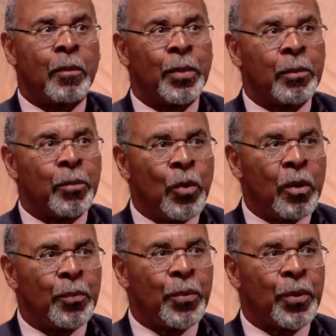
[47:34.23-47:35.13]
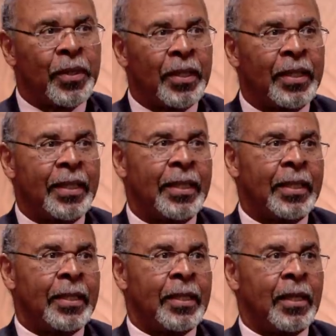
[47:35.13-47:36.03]
But more importantly,
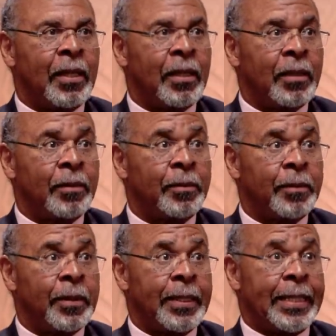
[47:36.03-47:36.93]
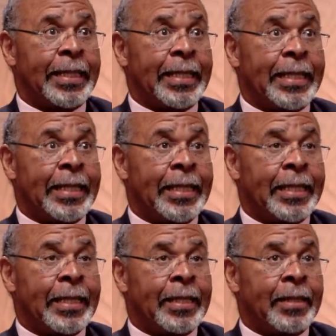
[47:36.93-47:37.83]

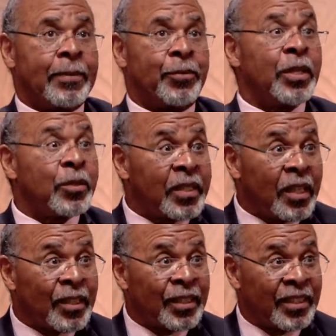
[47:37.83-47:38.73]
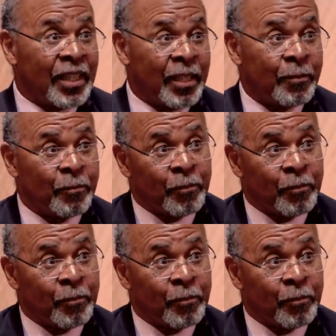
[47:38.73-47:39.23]
Frederick Douglass said,